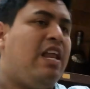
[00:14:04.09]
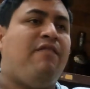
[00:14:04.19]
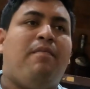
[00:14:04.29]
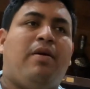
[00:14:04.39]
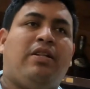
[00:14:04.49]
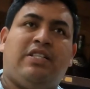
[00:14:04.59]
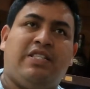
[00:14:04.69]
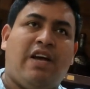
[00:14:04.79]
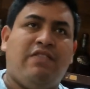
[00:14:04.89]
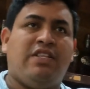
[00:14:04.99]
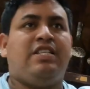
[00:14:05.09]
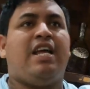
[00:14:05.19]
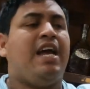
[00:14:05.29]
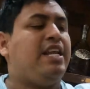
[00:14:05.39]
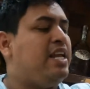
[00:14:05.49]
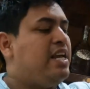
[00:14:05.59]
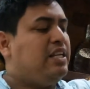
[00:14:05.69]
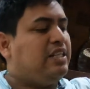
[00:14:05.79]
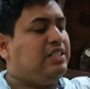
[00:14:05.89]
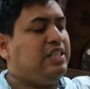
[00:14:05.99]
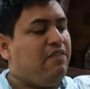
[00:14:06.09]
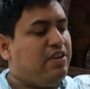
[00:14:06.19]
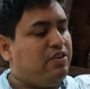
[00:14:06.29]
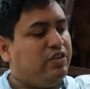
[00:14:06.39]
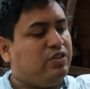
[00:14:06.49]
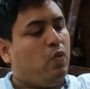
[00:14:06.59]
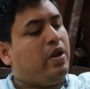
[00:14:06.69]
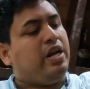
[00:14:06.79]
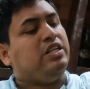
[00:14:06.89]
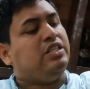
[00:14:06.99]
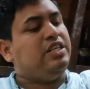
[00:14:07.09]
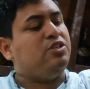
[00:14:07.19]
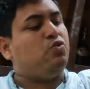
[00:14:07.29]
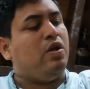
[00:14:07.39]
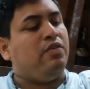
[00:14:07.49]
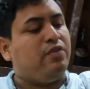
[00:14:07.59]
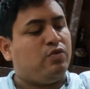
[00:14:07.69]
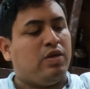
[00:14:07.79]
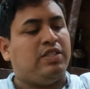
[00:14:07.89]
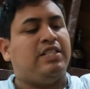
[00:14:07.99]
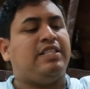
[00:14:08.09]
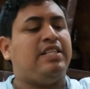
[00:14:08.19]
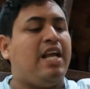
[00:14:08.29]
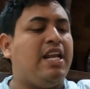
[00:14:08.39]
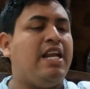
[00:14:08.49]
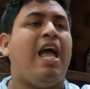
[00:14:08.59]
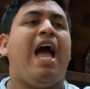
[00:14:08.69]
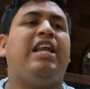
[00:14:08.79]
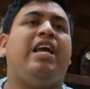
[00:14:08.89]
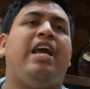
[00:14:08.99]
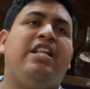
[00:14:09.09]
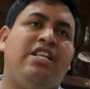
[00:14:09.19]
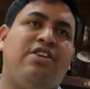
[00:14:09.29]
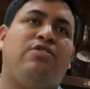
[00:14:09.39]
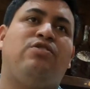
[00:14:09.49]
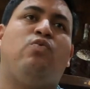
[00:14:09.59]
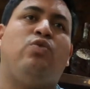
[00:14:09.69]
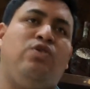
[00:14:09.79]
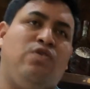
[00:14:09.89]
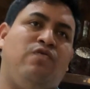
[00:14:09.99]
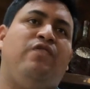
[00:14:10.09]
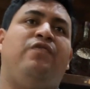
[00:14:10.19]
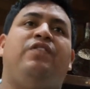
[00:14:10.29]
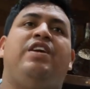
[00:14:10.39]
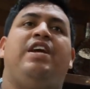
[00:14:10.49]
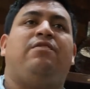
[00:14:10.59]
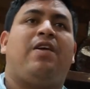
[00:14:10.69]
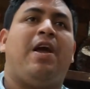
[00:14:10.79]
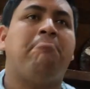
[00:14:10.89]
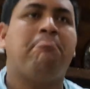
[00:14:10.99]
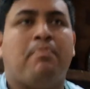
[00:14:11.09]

11 months is $79, the 7 years is $119, 12 years $169, and 18 years is $258, okay?